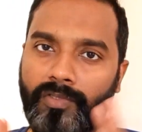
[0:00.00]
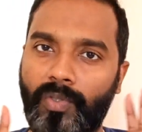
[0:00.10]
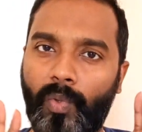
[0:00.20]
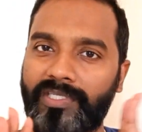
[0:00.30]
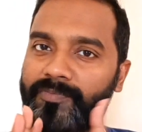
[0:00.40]

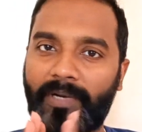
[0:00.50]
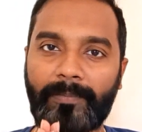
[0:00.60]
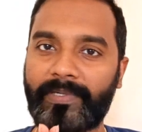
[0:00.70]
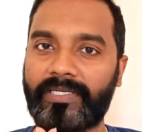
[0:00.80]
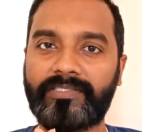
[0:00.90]
So what is
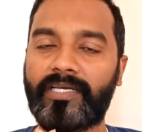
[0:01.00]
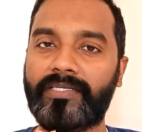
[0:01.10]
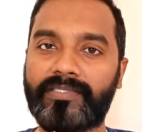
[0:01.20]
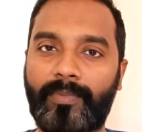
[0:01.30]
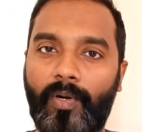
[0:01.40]
piping design
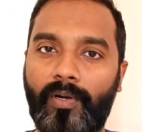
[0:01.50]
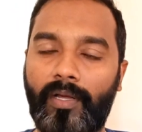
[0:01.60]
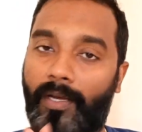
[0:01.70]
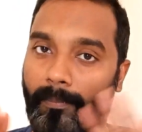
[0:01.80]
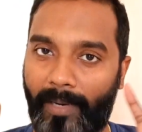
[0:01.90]
is about?
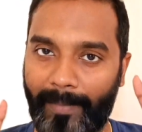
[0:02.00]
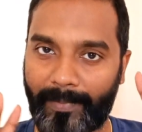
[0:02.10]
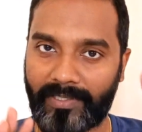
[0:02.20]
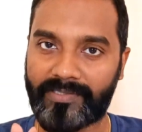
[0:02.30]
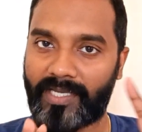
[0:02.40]

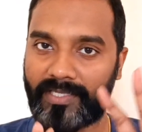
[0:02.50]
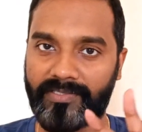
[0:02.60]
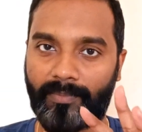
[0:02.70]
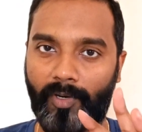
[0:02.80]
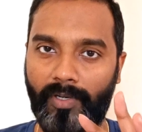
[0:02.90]
Piping design
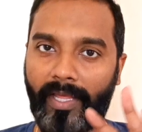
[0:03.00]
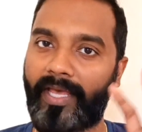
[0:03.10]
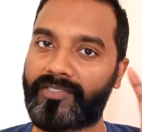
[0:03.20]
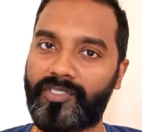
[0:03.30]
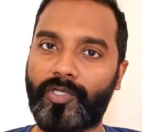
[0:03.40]
is about
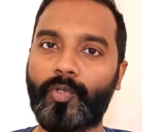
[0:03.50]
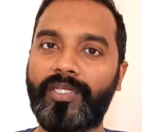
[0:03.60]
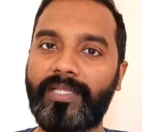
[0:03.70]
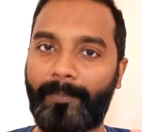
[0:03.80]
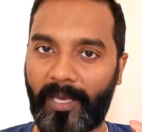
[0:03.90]

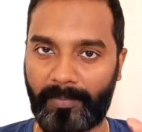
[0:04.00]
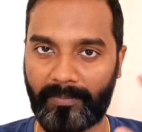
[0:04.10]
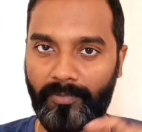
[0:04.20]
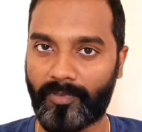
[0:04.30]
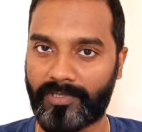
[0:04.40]
executing the
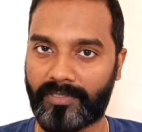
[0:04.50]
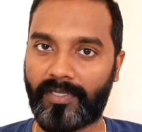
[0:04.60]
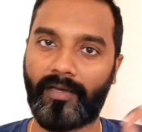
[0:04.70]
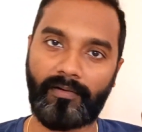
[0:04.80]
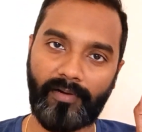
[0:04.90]
piping project
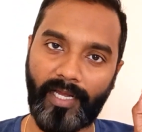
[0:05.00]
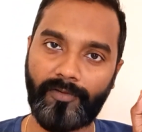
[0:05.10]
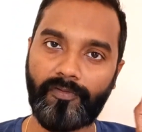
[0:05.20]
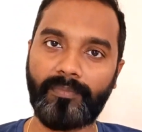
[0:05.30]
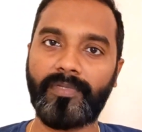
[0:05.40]

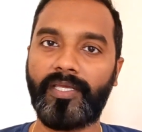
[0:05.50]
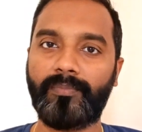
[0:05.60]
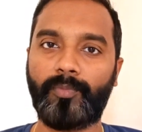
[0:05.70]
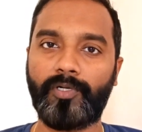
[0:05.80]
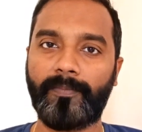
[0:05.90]
right from the
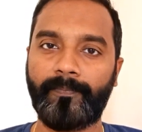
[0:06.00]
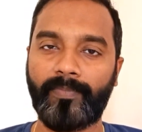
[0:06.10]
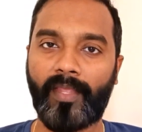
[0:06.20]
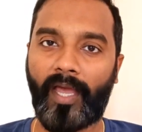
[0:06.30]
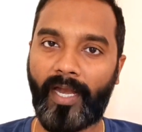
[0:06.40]
input
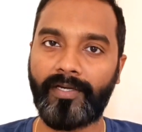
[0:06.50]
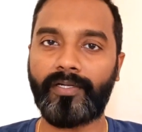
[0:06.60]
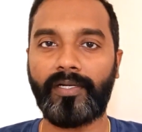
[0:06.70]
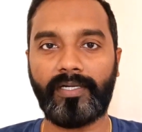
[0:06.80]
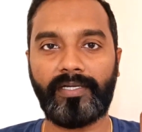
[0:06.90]

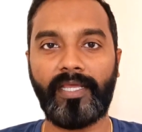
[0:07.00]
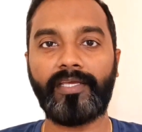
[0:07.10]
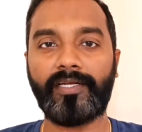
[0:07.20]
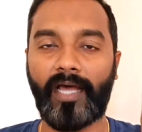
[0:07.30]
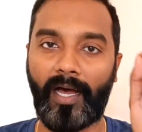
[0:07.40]
and
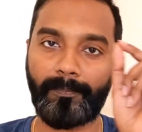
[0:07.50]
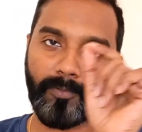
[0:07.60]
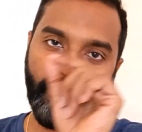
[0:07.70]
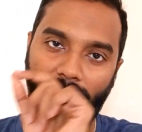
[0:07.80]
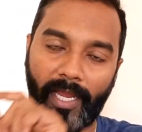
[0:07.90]
take it
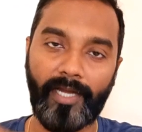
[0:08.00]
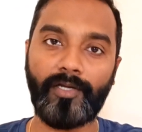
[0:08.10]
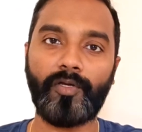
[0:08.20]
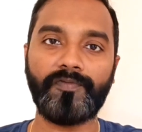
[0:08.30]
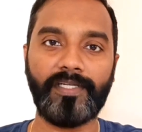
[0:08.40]
up to the
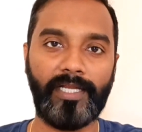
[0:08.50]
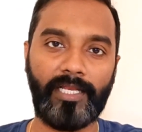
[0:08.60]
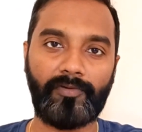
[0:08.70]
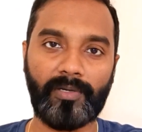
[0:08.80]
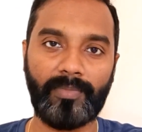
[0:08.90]
end of the
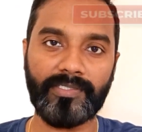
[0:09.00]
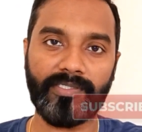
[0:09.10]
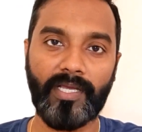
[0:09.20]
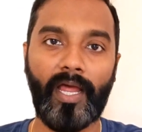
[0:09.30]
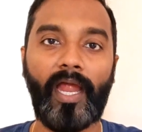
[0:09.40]

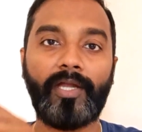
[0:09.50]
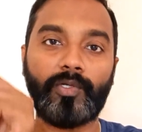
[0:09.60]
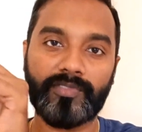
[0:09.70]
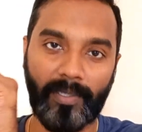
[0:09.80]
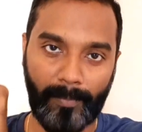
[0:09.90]
deliverables and
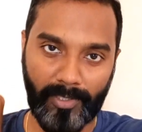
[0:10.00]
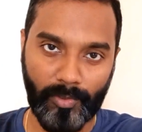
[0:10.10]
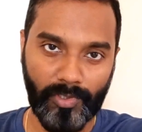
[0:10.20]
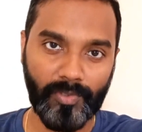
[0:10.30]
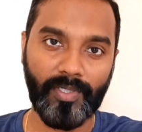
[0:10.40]
to submit
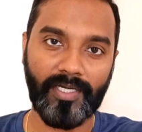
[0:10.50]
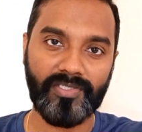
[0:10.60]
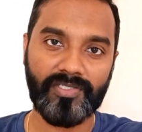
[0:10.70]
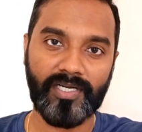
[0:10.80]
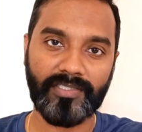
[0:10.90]
it to the
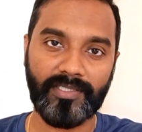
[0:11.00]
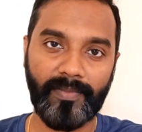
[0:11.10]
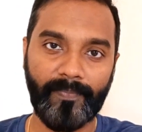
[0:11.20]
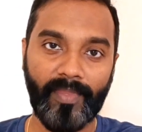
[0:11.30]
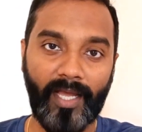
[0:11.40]
construction
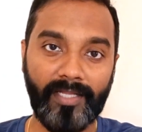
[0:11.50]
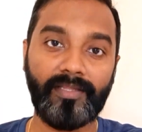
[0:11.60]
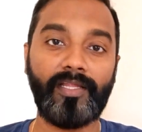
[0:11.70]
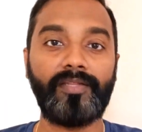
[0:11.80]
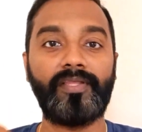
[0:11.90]

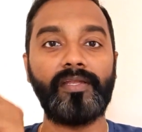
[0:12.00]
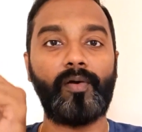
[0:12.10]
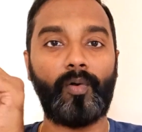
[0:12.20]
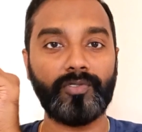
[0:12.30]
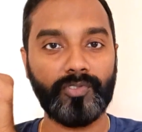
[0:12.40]
and then
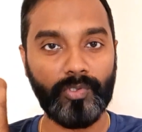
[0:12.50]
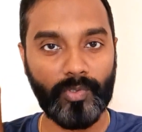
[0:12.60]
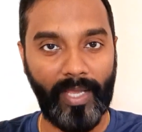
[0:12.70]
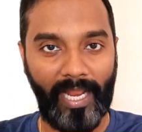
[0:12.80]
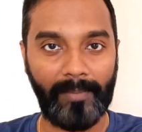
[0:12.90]
also
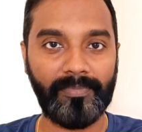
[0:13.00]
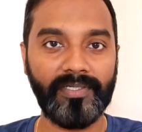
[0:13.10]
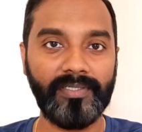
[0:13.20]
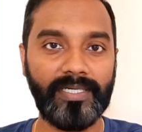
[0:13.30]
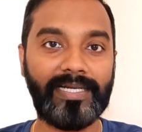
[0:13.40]
to help
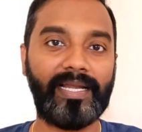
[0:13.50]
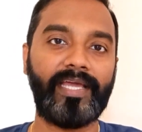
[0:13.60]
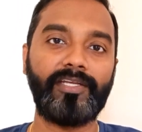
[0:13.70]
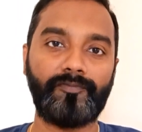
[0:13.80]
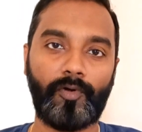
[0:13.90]
the
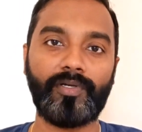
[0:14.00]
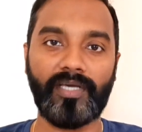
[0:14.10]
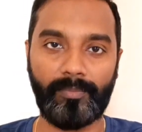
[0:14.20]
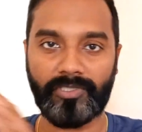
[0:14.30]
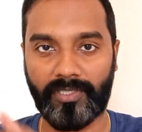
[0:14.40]
client for
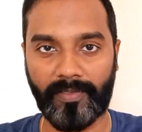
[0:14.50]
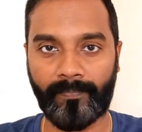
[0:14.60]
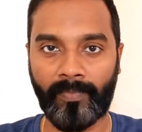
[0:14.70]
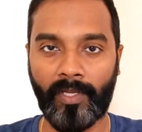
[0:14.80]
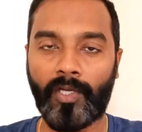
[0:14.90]
commissioning.
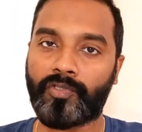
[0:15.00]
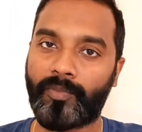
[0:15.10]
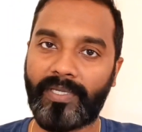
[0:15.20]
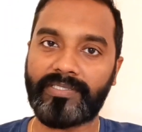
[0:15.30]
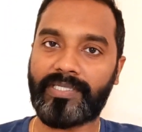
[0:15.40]
So
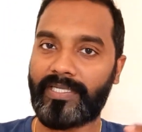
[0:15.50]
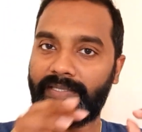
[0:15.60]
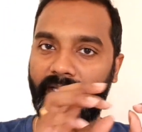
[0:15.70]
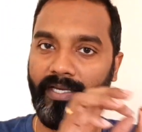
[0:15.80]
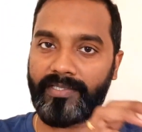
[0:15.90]
basically
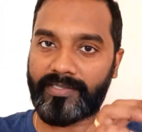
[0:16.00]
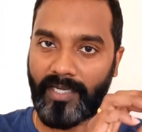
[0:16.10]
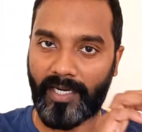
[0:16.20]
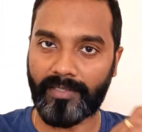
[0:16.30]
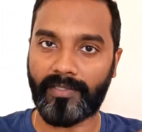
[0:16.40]

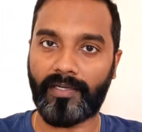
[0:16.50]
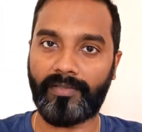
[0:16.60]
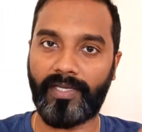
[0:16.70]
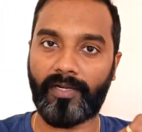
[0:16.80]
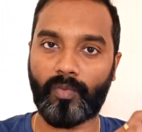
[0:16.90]

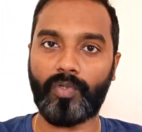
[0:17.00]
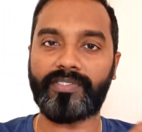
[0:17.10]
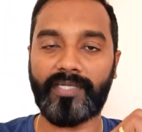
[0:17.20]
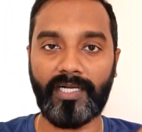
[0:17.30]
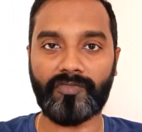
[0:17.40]
their role
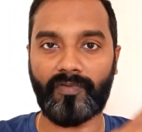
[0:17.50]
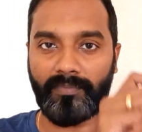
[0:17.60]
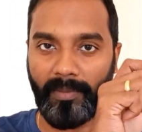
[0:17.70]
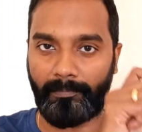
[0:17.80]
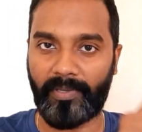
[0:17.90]
starts
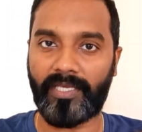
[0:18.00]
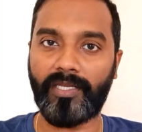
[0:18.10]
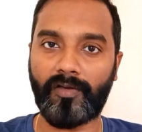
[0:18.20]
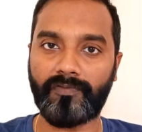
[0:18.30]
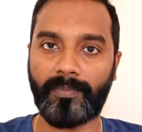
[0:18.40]
from the
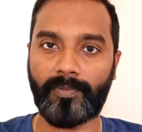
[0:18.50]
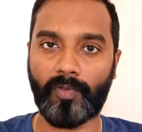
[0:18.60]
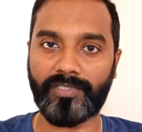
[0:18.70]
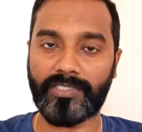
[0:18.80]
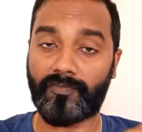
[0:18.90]
beginning of the
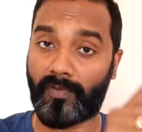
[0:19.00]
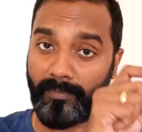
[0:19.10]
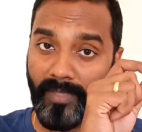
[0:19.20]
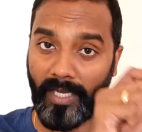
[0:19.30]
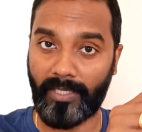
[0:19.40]
projects,
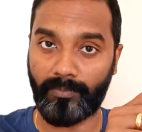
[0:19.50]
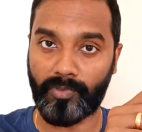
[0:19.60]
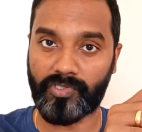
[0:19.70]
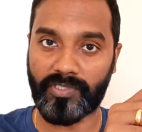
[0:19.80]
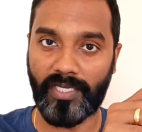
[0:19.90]
from the
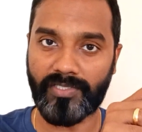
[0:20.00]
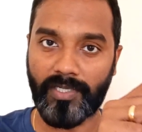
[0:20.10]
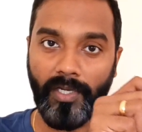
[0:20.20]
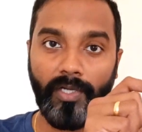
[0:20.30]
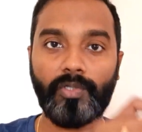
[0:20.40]
input stage
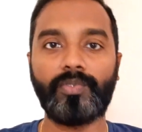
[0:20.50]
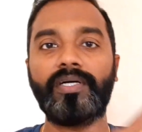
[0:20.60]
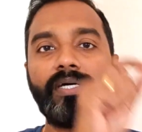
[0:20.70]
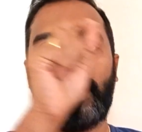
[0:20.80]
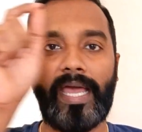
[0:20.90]
to
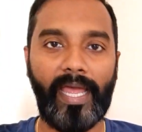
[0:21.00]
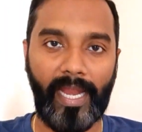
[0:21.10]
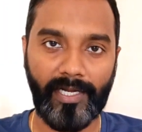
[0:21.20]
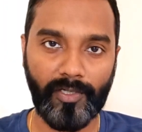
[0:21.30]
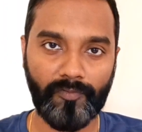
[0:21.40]
the
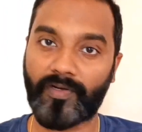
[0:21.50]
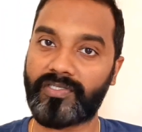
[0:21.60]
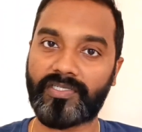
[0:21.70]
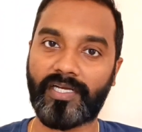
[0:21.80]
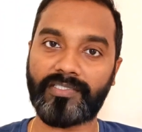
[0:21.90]
end of
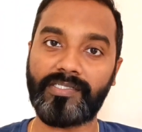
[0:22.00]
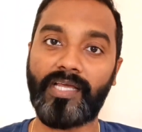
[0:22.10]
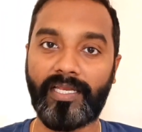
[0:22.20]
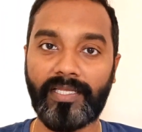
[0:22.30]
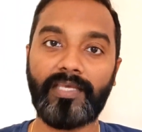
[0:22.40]
construction
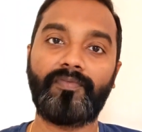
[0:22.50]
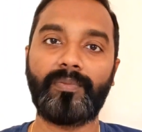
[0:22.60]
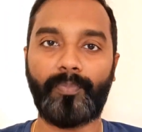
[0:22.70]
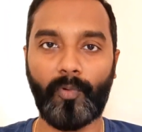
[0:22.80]
and even